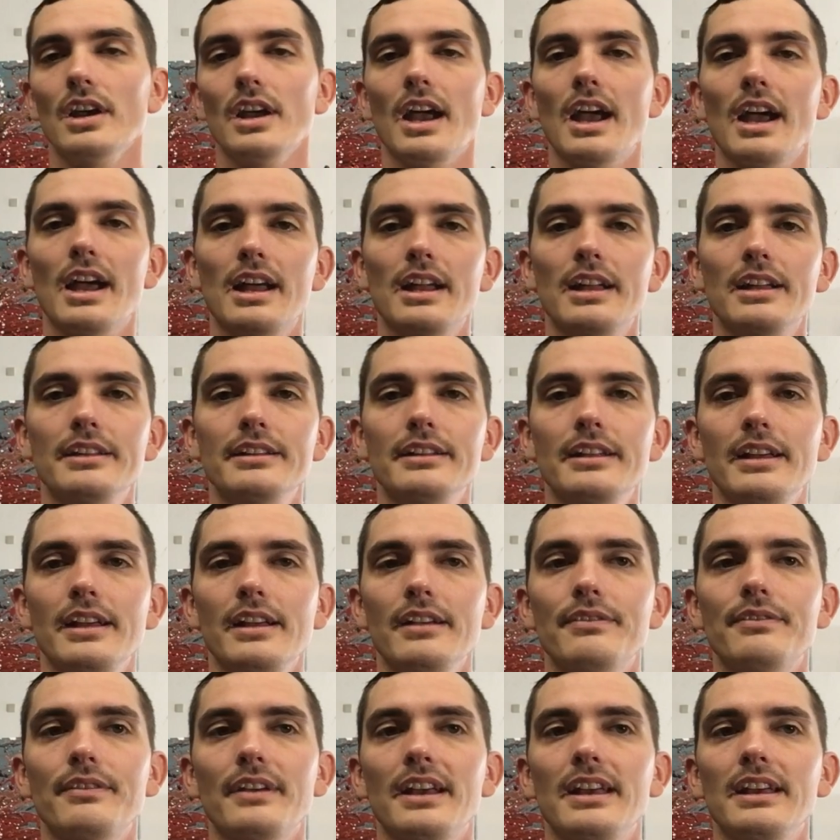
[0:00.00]
And
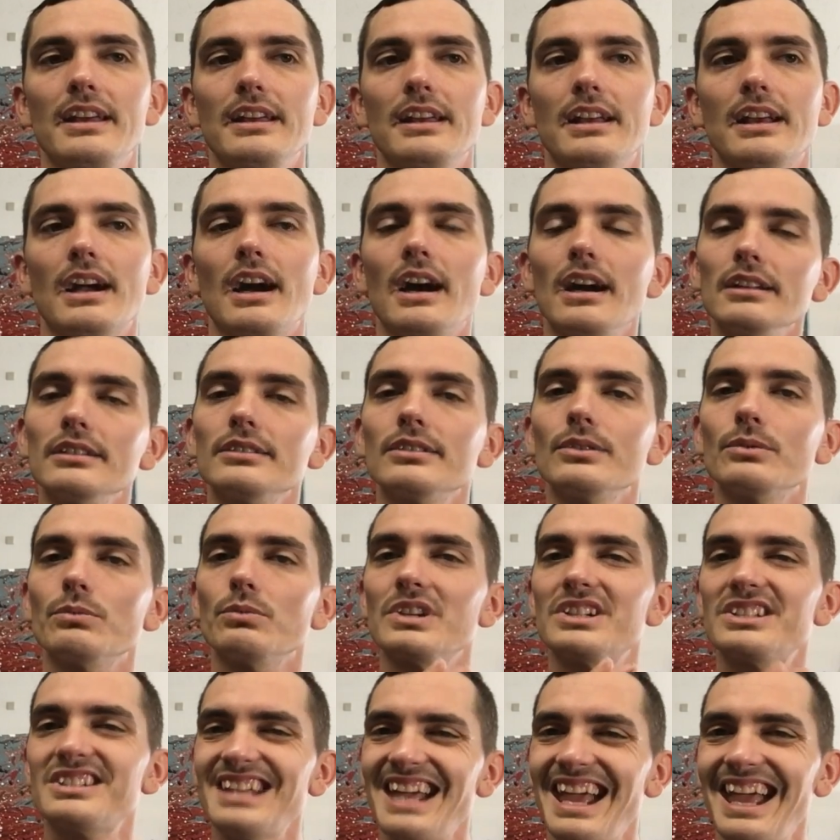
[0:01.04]
if a color
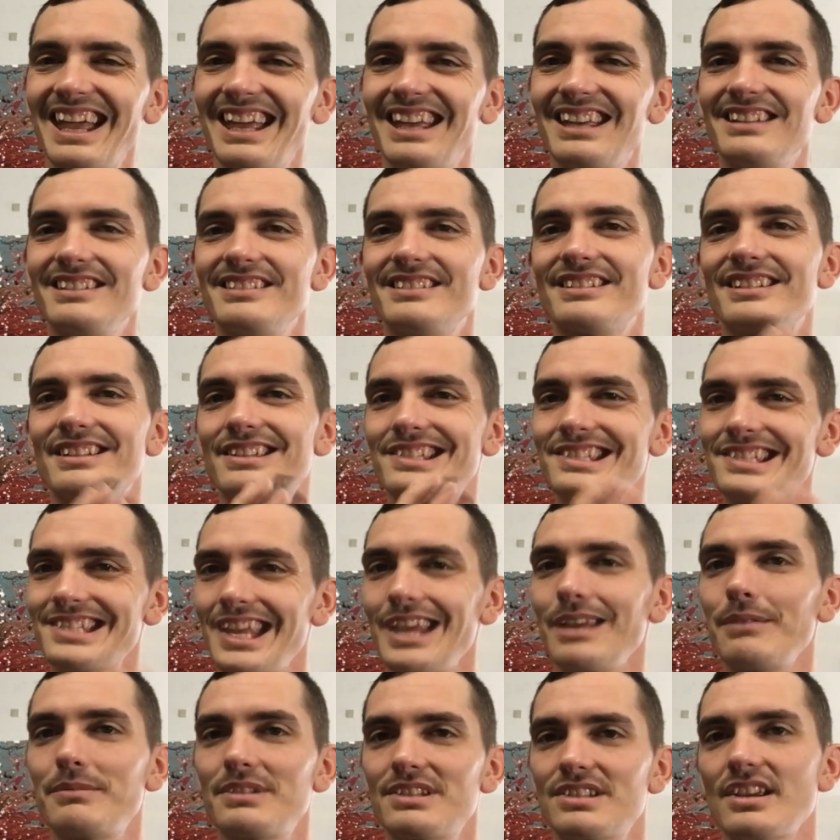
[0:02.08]
retains the
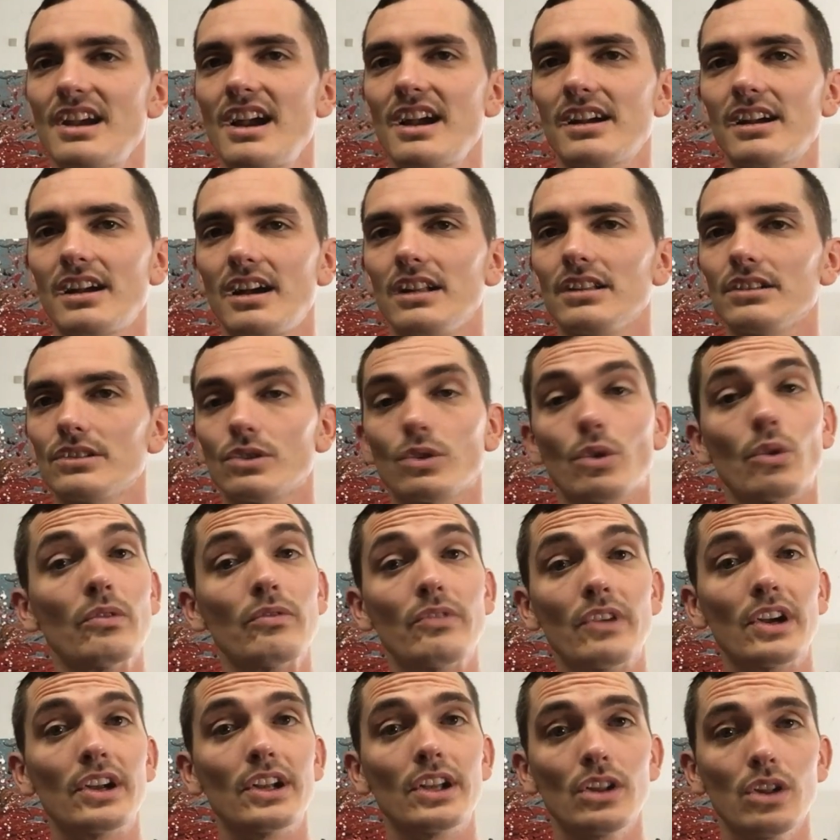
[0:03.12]
same exact color or
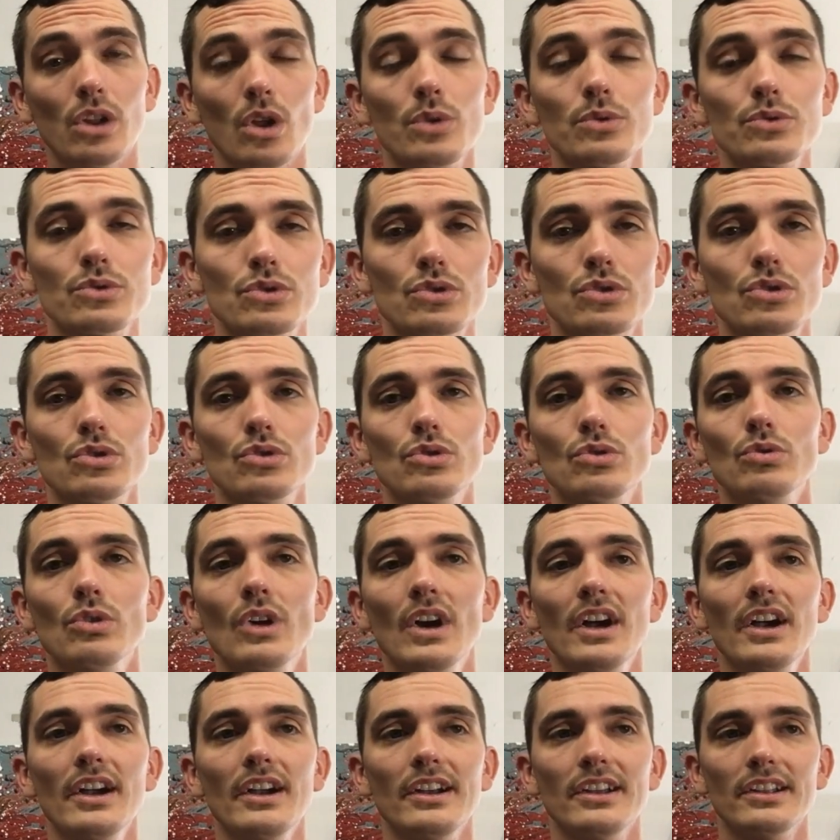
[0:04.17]
very close to
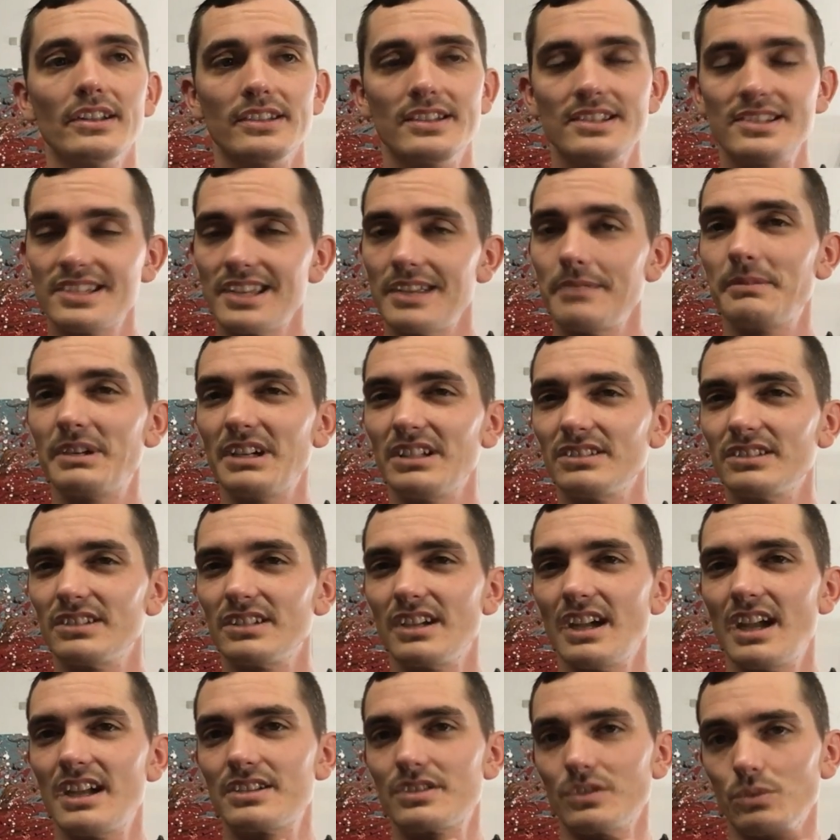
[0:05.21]
the same color
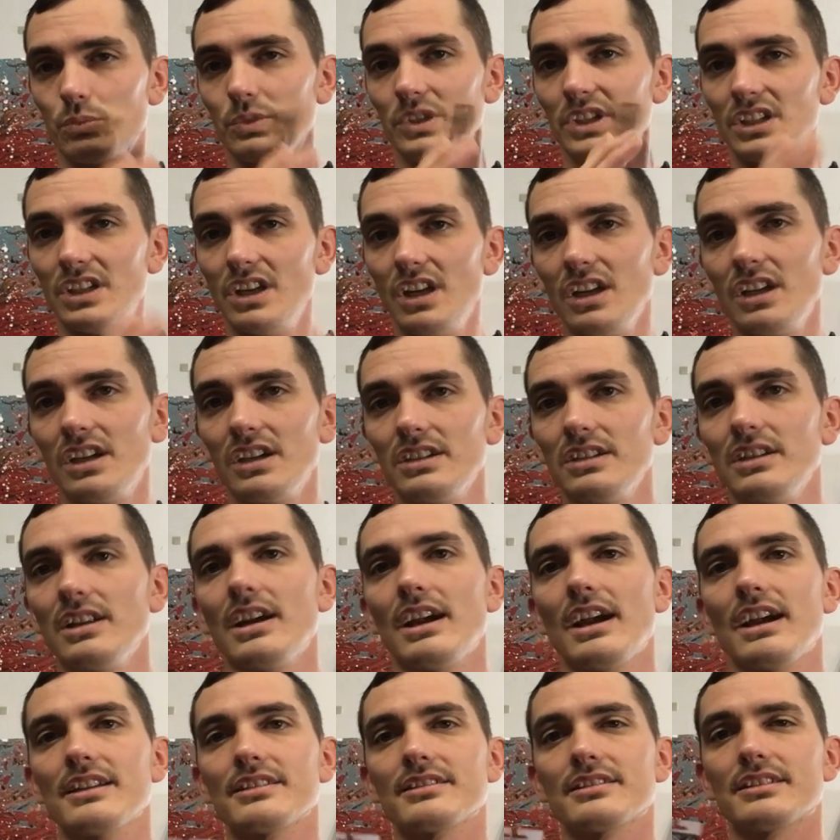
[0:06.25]
as it went on,
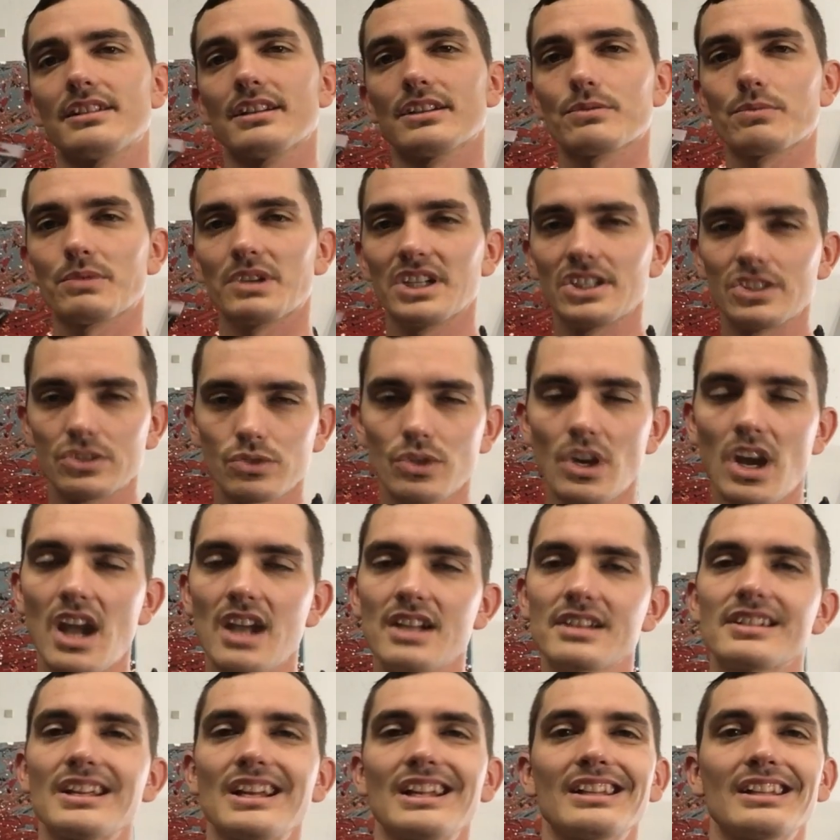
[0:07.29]
as it does when it
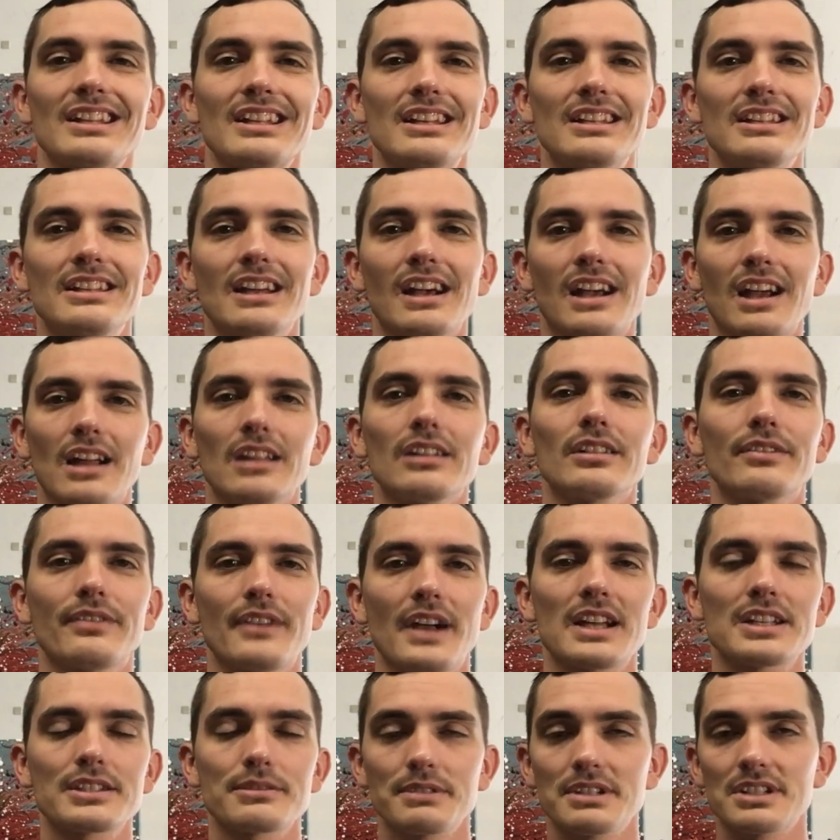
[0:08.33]
dries, then the color
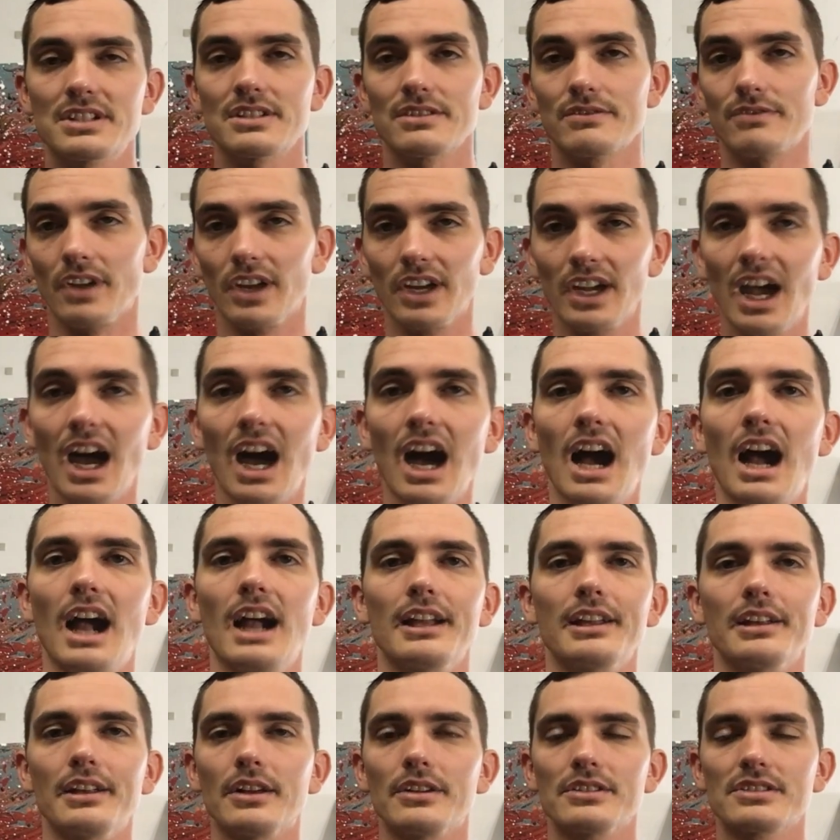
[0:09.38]
fastness is very high.
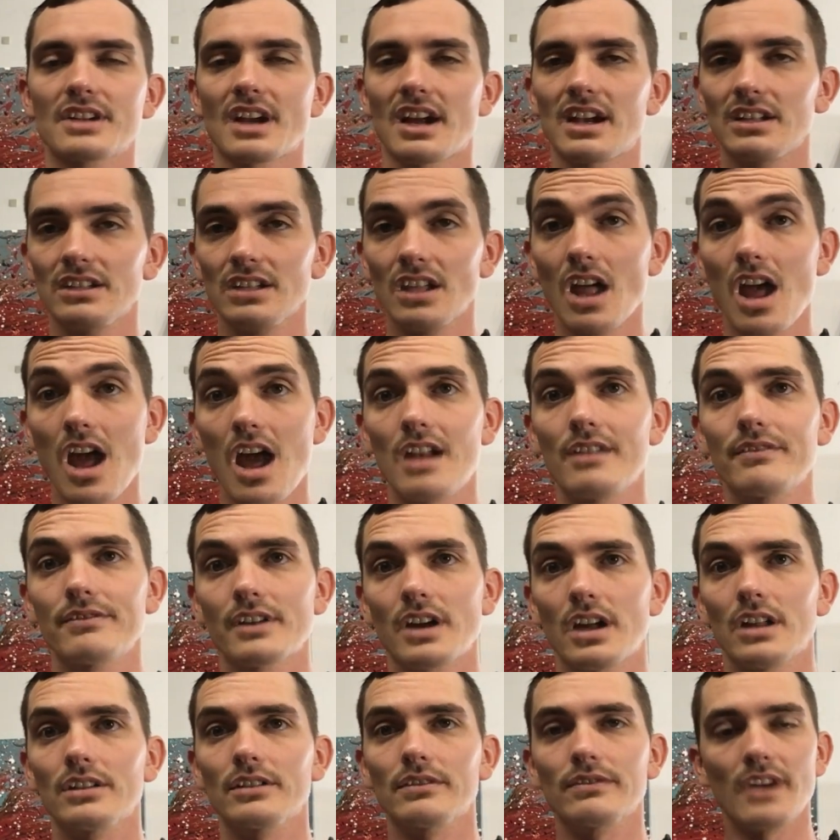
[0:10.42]
You know, it's got a lot of
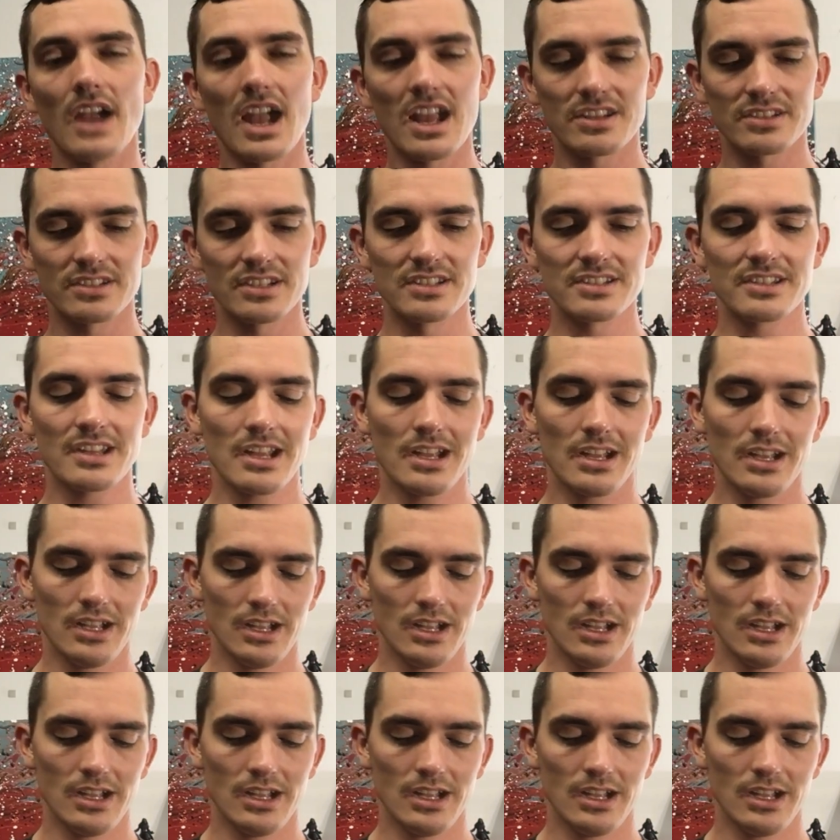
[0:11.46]
color fastness.